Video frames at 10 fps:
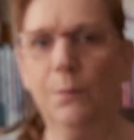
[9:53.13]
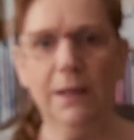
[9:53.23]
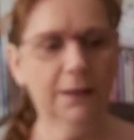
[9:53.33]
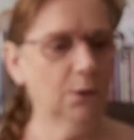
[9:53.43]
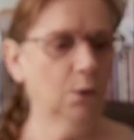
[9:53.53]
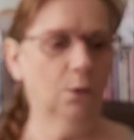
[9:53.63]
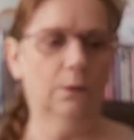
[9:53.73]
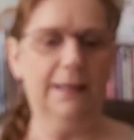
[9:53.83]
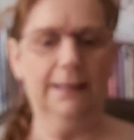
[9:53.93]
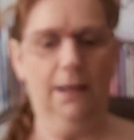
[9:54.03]
it being
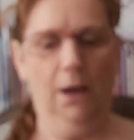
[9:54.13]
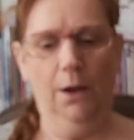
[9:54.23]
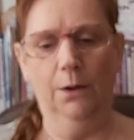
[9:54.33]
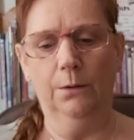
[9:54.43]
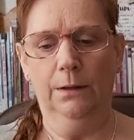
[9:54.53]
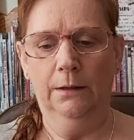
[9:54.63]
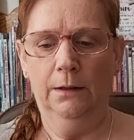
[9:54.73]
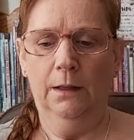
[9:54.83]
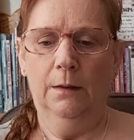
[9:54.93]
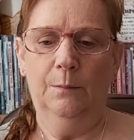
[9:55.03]
all eco
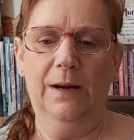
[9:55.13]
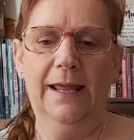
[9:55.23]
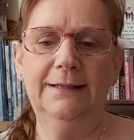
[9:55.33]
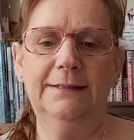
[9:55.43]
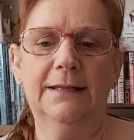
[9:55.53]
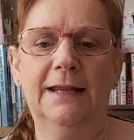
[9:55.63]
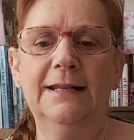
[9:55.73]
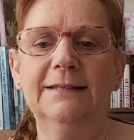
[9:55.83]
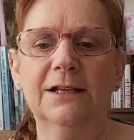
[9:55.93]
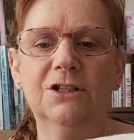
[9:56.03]
blend, it
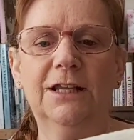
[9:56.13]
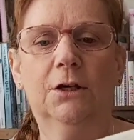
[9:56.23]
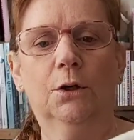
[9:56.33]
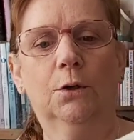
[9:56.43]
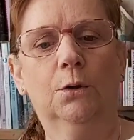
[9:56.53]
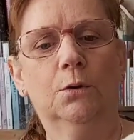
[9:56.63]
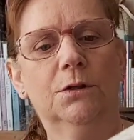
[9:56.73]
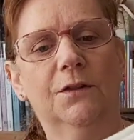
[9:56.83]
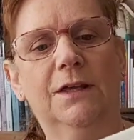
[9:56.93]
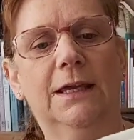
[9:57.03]
is actually
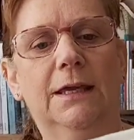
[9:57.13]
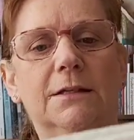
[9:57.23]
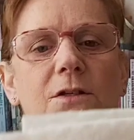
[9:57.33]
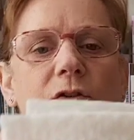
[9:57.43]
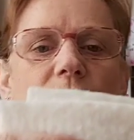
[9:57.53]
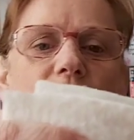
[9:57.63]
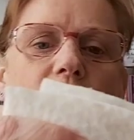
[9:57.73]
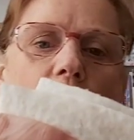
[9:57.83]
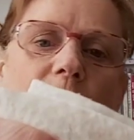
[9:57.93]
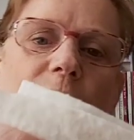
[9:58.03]
called the
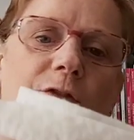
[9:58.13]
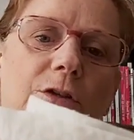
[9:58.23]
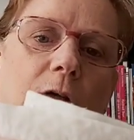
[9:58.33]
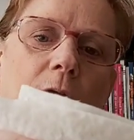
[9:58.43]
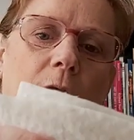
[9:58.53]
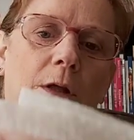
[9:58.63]
soft,